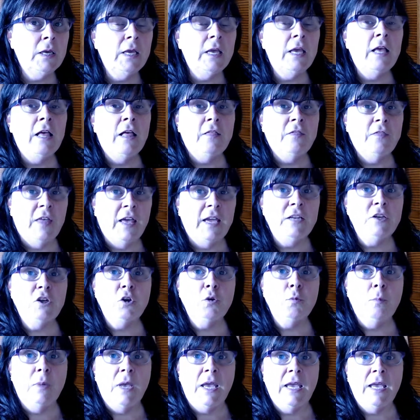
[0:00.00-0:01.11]
Then you
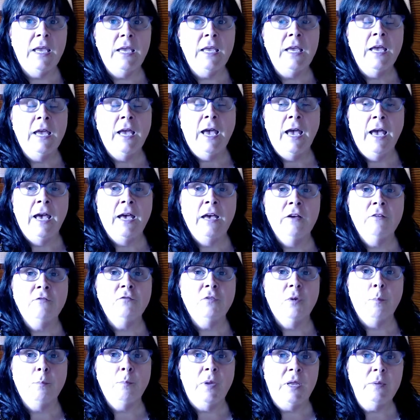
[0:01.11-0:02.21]
may have
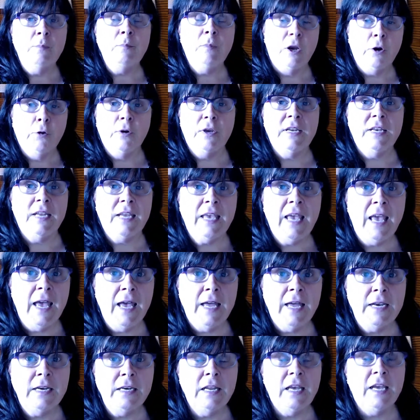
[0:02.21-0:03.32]
been married again
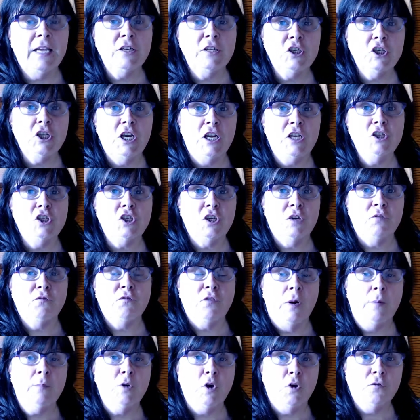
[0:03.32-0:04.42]
and changed it from your
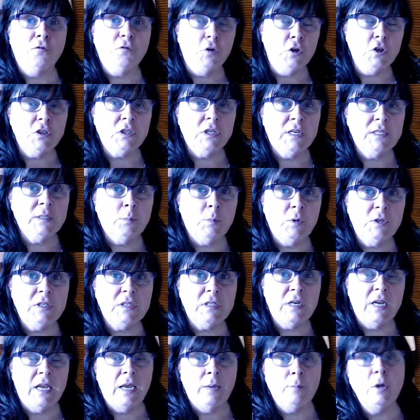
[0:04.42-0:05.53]
first husband's name
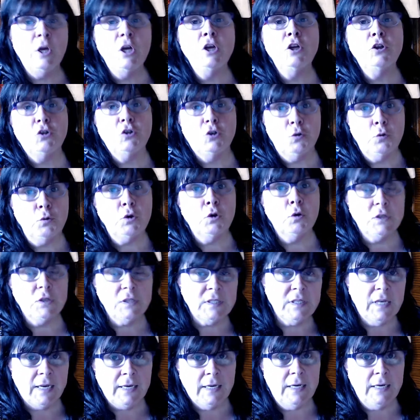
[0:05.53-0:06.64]
to your
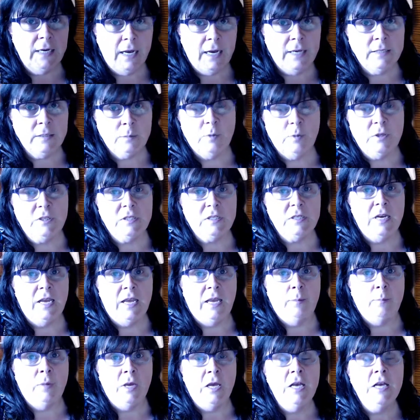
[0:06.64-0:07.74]
second husband's name.
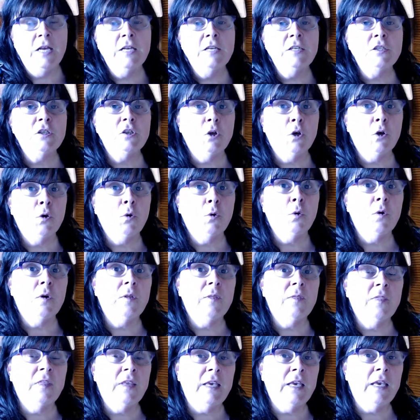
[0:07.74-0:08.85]
So
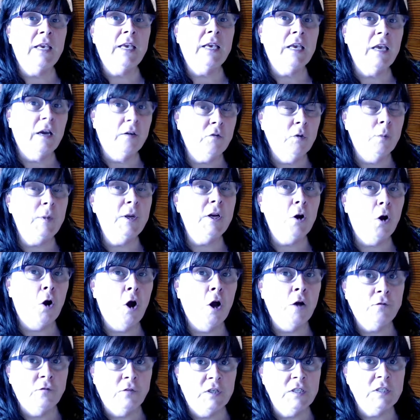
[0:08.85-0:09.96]
the government
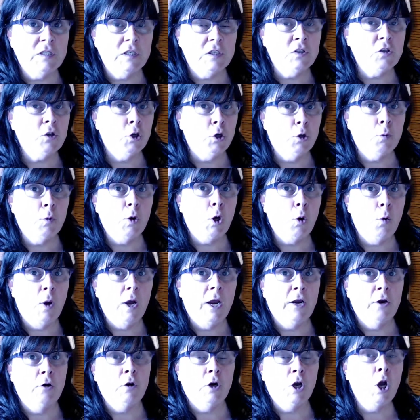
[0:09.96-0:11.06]
office is going to require a
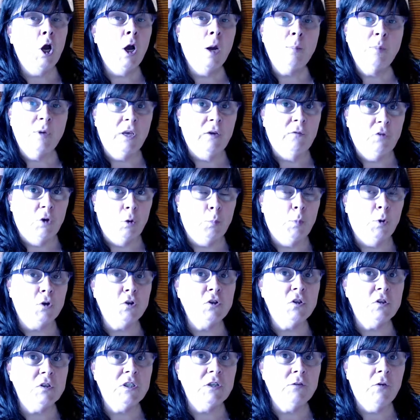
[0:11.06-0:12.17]
copy of your birth
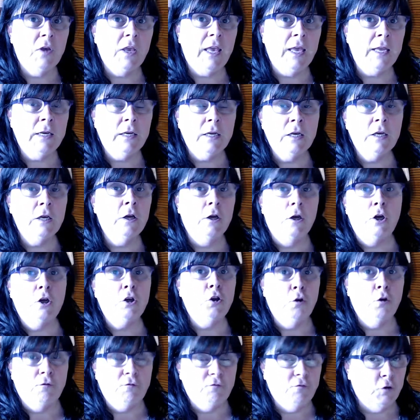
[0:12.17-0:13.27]
certificate, your
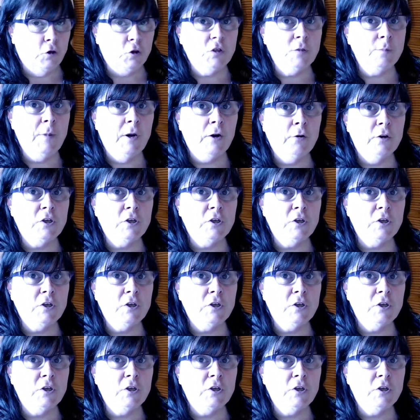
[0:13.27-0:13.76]
first marriage